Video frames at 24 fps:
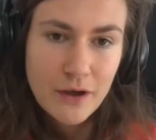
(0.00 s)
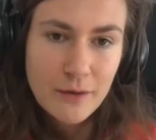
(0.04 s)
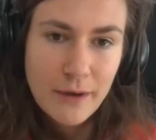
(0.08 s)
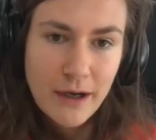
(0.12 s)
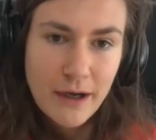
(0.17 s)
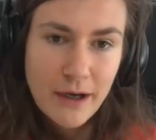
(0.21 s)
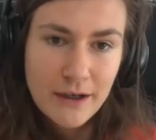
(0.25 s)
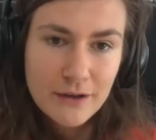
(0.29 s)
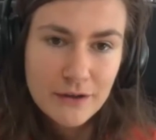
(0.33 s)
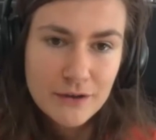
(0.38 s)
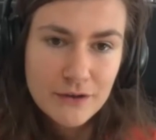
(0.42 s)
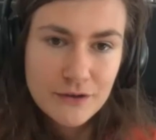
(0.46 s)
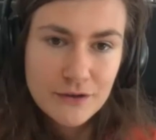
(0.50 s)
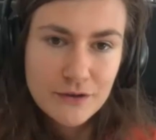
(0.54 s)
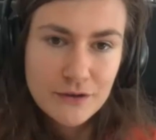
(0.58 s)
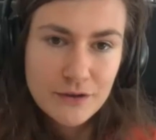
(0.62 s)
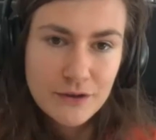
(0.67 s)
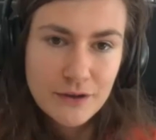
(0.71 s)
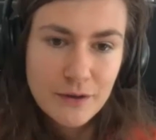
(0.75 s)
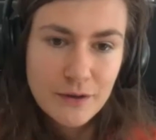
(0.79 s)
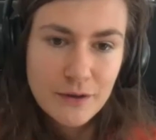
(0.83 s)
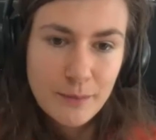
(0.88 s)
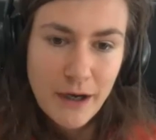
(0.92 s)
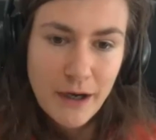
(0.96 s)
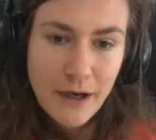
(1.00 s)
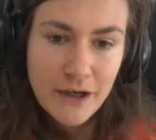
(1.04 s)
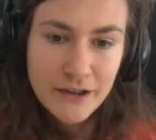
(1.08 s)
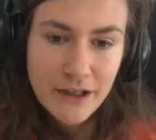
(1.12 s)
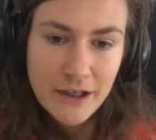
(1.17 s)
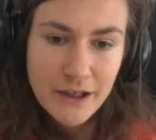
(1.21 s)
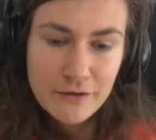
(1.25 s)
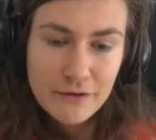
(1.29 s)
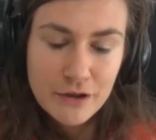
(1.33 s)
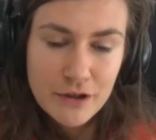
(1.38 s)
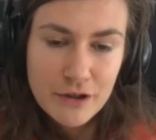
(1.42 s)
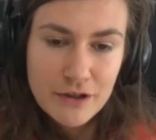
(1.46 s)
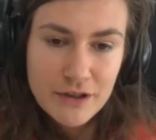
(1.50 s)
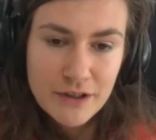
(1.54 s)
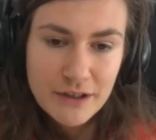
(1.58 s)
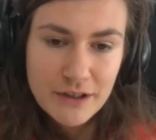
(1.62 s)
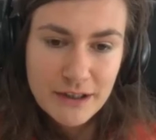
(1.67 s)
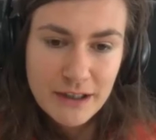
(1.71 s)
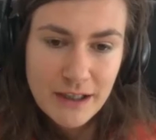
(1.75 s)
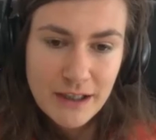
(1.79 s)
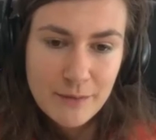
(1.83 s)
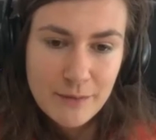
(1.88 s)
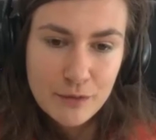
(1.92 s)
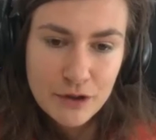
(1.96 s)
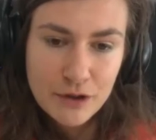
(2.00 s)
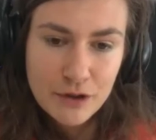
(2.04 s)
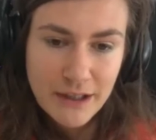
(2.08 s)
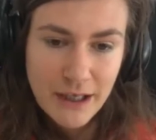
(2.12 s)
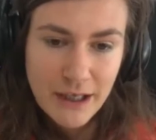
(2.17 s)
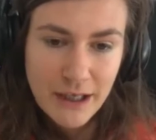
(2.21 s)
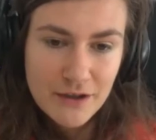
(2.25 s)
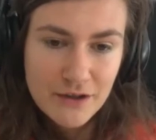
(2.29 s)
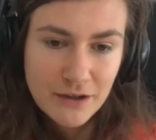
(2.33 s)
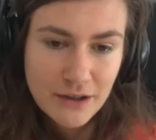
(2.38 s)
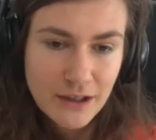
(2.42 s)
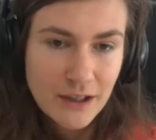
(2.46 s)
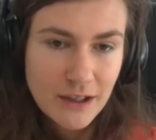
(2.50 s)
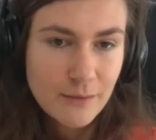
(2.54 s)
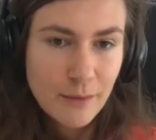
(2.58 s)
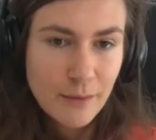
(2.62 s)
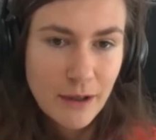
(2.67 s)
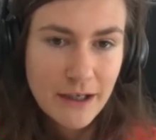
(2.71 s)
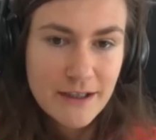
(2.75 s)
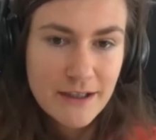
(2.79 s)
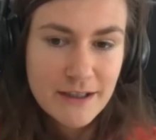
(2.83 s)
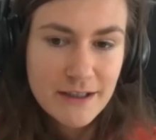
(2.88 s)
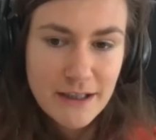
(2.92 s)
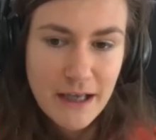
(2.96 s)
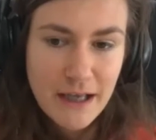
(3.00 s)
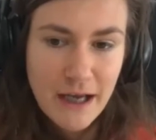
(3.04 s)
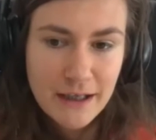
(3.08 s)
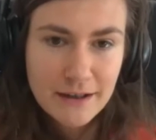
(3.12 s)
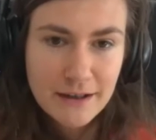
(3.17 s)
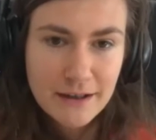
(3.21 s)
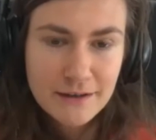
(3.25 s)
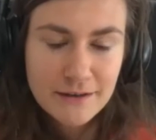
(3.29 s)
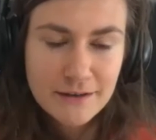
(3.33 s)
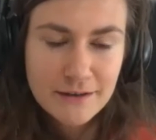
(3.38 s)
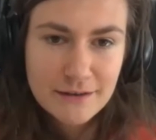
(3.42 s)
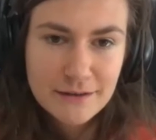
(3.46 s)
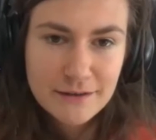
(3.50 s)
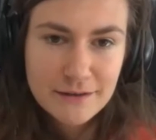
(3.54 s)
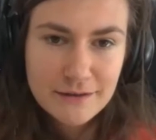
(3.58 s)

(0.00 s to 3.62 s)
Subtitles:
biodiversity protection in Palestine?